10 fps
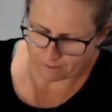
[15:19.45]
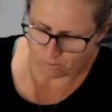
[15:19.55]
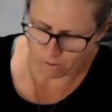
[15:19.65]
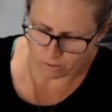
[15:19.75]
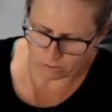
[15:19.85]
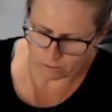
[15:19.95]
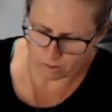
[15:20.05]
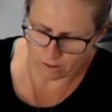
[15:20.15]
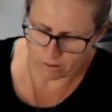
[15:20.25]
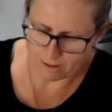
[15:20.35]
What I'll do
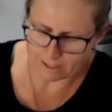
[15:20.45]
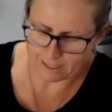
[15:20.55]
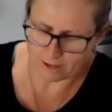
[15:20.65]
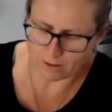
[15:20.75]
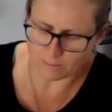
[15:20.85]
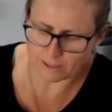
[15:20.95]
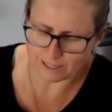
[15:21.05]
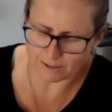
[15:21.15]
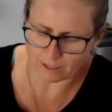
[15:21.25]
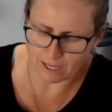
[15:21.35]
though is those bits
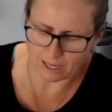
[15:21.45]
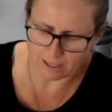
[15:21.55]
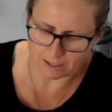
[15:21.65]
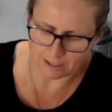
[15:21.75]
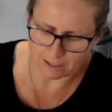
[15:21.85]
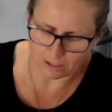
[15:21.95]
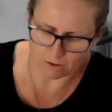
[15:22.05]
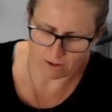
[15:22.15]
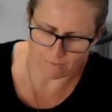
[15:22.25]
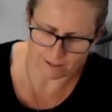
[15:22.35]
on the end that don't
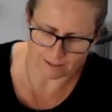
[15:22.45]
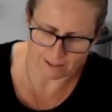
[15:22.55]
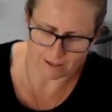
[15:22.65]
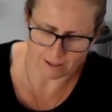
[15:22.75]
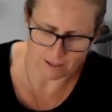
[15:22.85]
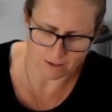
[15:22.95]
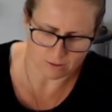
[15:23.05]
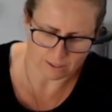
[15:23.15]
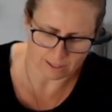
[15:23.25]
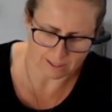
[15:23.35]
have icing, I'm going to
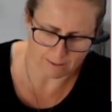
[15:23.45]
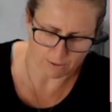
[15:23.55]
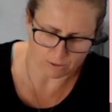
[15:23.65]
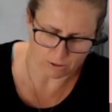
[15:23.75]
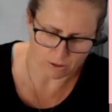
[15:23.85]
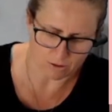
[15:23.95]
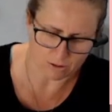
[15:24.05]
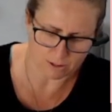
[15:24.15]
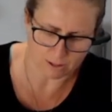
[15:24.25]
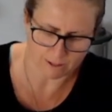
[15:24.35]
use this up on
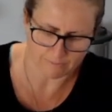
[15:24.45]
those.